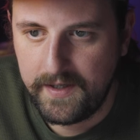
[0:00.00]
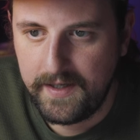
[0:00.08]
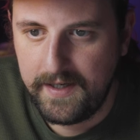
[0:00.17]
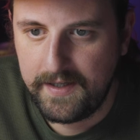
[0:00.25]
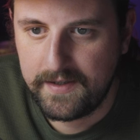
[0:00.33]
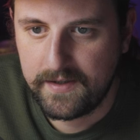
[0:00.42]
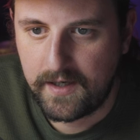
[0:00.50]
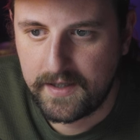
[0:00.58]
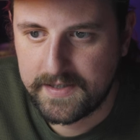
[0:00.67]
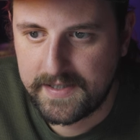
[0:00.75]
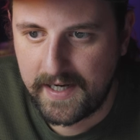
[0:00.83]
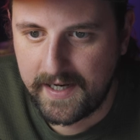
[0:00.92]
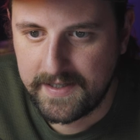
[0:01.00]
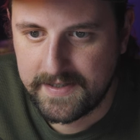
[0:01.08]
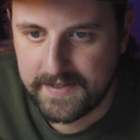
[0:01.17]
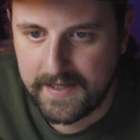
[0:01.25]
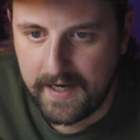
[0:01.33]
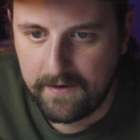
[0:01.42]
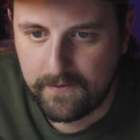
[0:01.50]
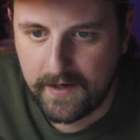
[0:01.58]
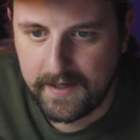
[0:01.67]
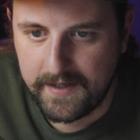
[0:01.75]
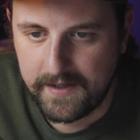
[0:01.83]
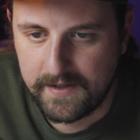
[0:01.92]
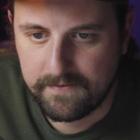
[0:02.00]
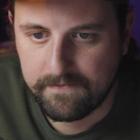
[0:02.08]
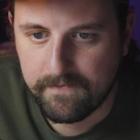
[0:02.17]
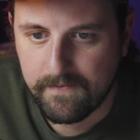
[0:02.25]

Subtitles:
need a second state right here.